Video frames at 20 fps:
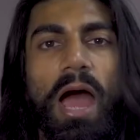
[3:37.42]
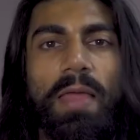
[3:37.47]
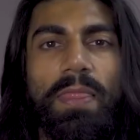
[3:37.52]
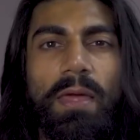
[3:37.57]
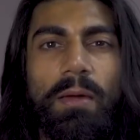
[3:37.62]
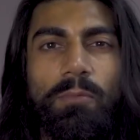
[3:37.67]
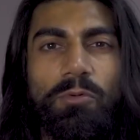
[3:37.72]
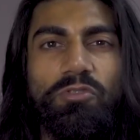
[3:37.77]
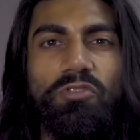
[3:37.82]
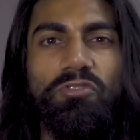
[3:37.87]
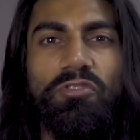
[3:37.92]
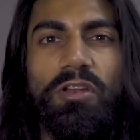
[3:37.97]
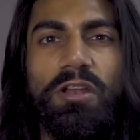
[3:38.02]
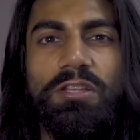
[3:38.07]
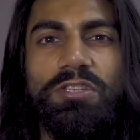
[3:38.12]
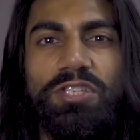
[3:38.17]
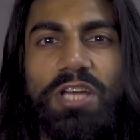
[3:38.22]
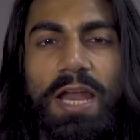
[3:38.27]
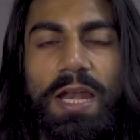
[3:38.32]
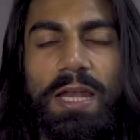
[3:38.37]
And then we're just
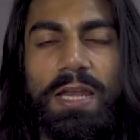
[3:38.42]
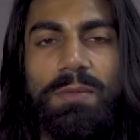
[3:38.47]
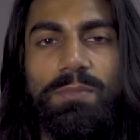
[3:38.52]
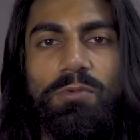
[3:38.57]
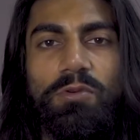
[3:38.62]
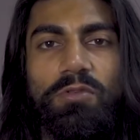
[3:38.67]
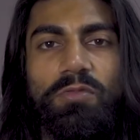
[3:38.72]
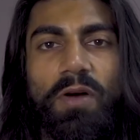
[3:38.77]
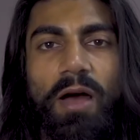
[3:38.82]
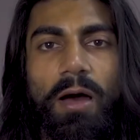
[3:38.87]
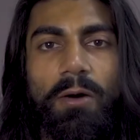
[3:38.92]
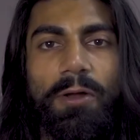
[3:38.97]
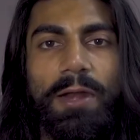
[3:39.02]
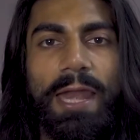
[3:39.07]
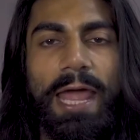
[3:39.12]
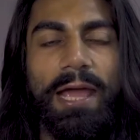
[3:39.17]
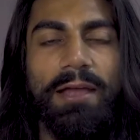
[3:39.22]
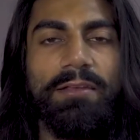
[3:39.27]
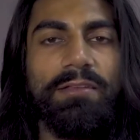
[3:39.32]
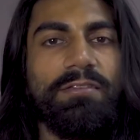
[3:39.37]
going to gently move our
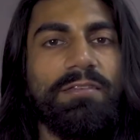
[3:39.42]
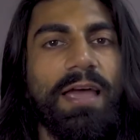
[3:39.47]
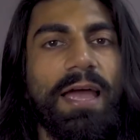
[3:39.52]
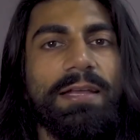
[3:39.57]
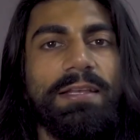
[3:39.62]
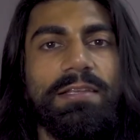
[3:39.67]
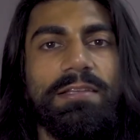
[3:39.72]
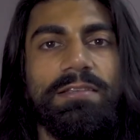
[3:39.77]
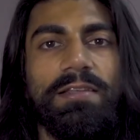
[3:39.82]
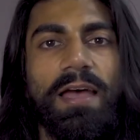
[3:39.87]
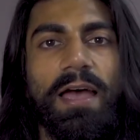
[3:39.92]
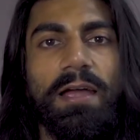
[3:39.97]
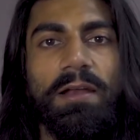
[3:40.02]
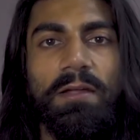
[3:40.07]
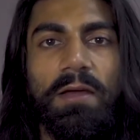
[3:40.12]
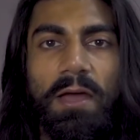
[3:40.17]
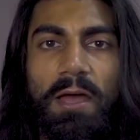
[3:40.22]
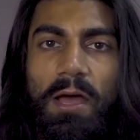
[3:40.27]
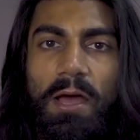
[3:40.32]
neck side to side.